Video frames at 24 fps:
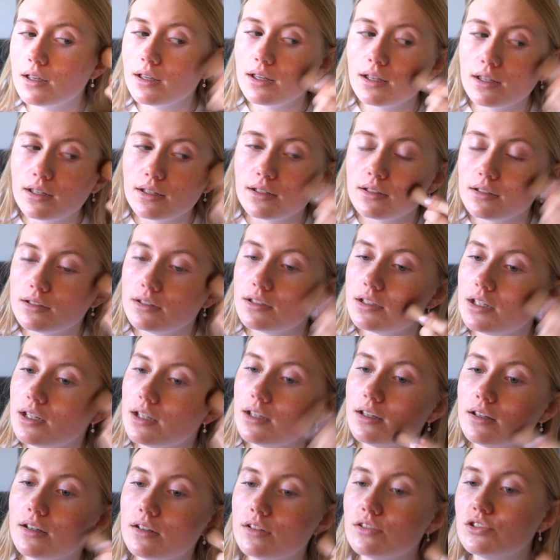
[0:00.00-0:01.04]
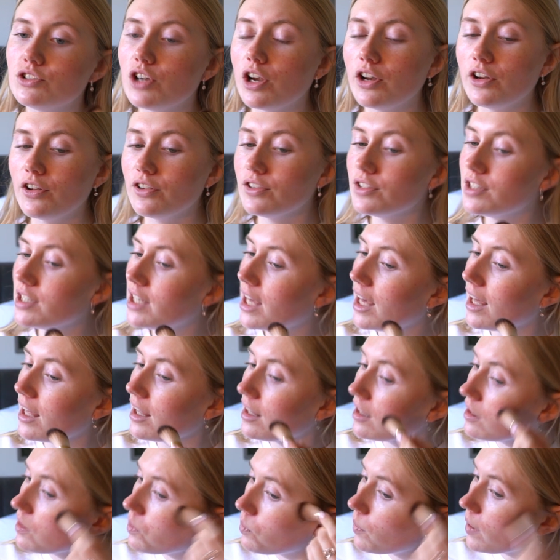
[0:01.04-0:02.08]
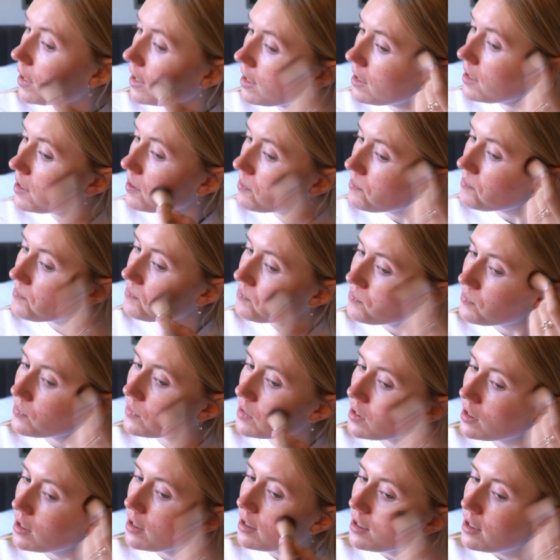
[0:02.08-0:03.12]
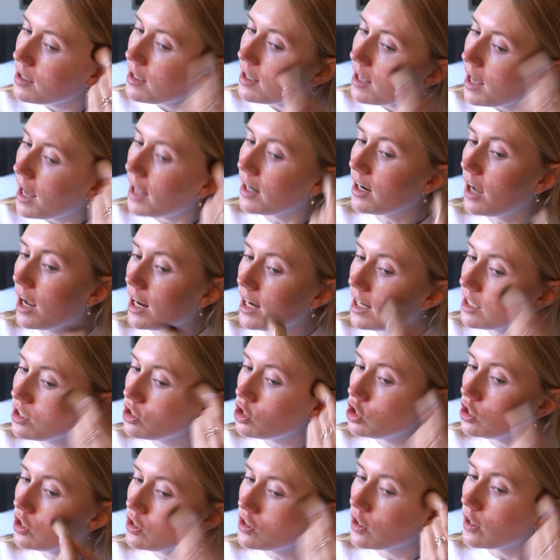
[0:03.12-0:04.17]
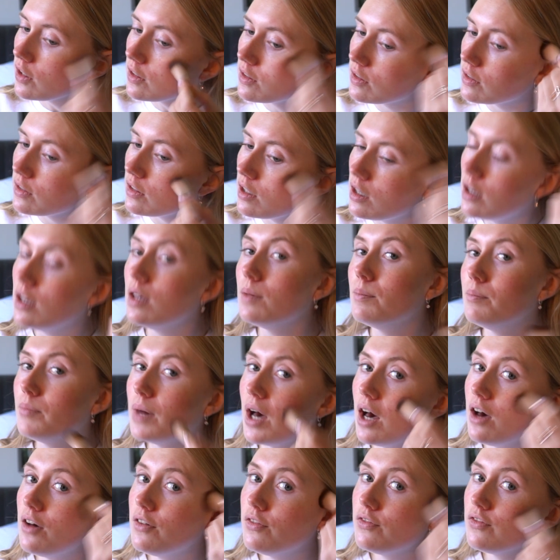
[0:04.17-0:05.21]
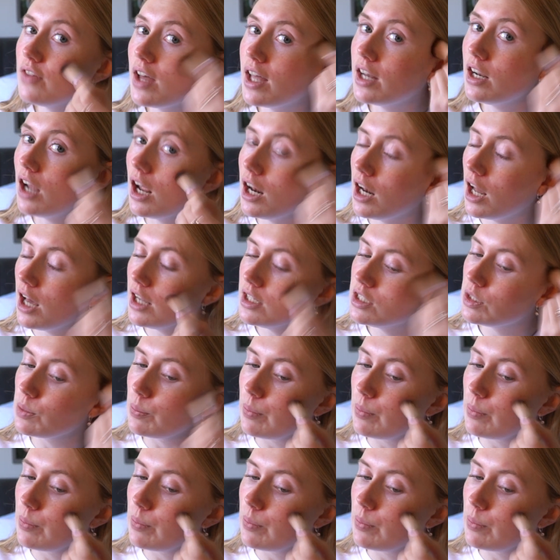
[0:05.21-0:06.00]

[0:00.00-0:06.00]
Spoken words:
and I'll try not to get in the way. And I literally just buff, and I like to